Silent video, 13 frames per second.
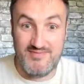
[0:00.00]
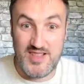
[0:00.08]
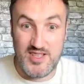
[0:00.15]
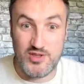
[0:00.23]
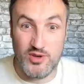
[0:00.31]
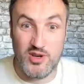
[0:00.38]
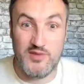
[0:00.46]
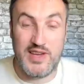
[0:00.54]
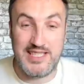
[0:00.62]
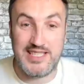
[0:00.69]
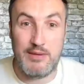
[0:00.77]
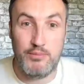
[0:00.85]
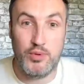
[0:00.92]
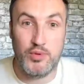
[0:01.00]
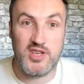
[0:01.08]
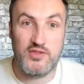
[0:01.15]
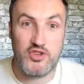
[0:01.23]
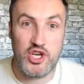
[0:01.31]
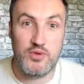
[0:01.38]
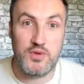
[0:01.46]
sort of examples I've
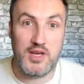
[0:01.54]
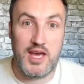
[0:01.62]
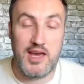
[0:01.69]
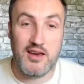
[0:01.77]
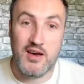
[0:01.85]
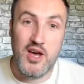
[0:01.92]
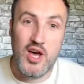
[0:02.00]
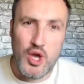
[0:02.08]
shown you here,